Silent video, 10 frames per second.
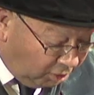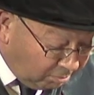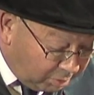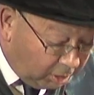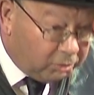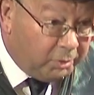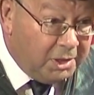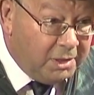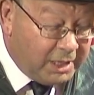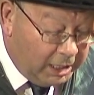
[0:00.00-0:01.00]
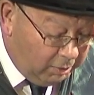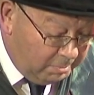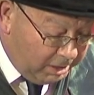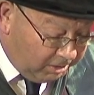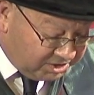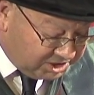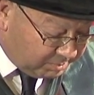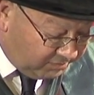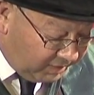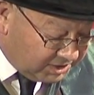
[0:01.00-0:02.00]
John Baldwin, now
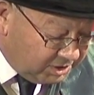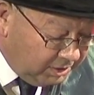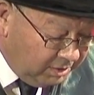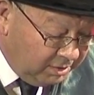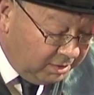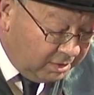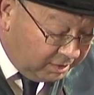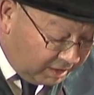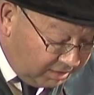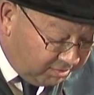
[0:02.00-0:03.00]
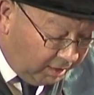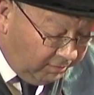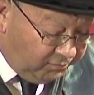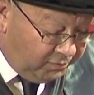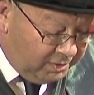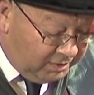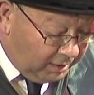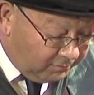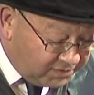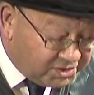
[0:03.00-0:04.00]
Emeritus Professor, Keith Huff, now